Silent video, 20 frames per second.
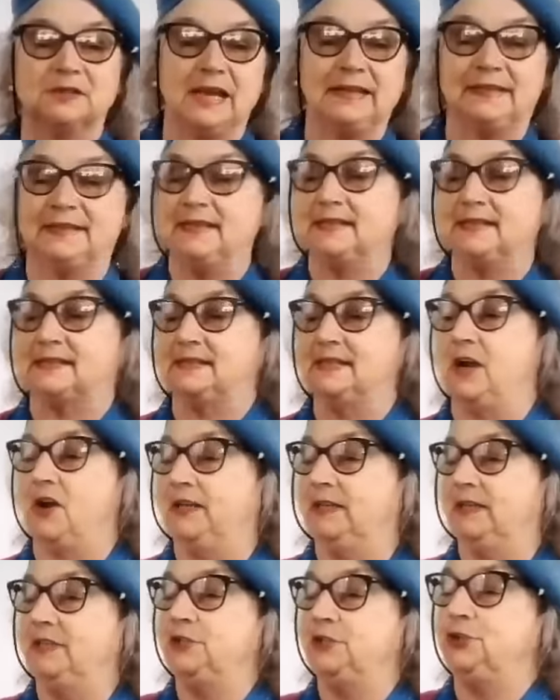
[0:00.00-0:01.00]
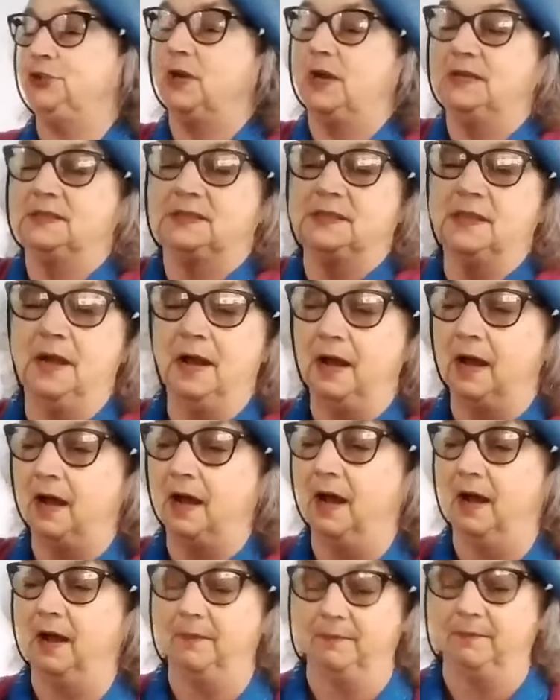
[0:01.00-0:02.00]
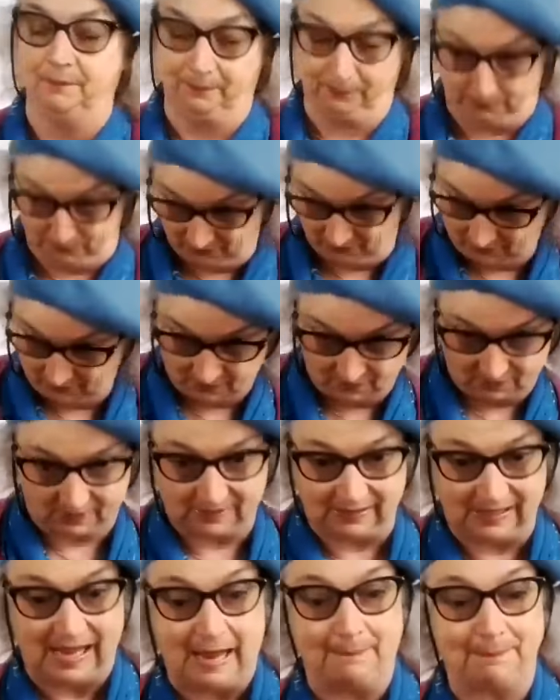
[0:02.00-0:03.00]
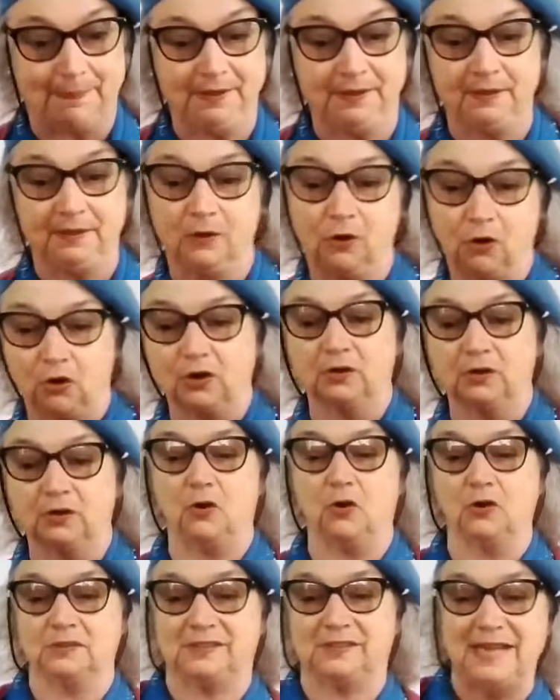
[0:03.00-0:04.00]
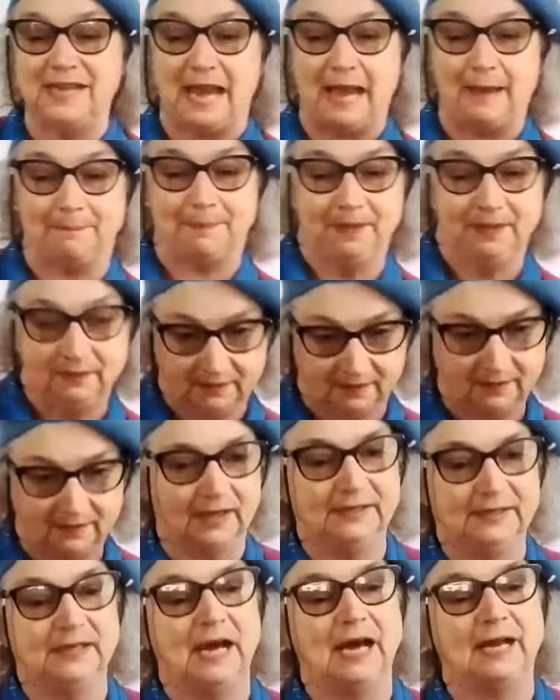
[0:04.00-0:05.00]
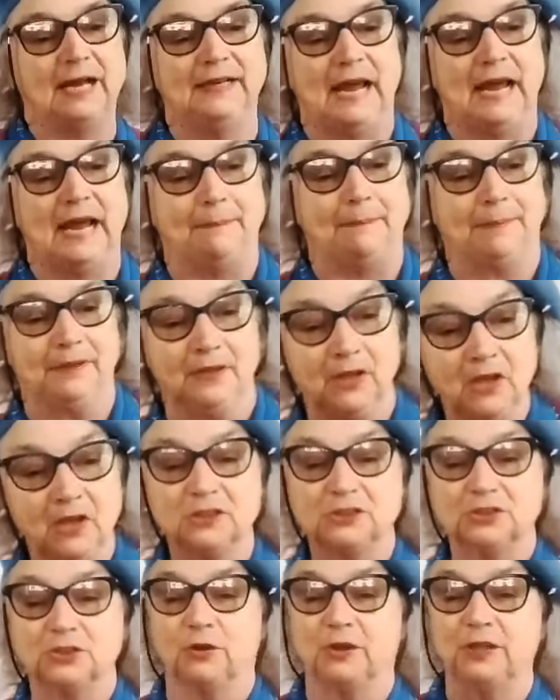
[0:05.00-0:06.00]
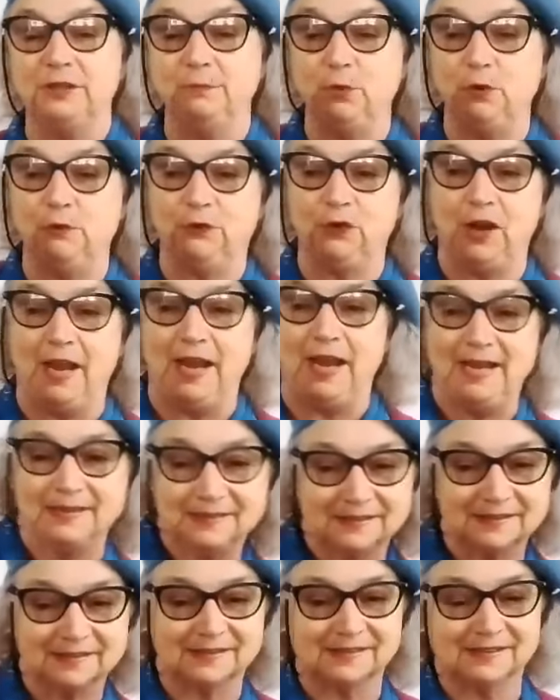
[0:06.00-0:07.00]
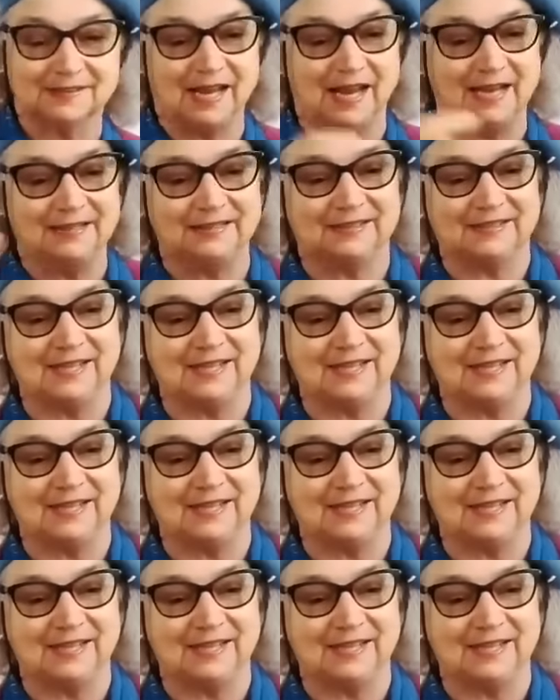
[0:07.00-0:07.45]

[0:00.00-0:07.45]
like this. Now I need you guys um, clapping or, or snapping and not napping. So can you move your hands side to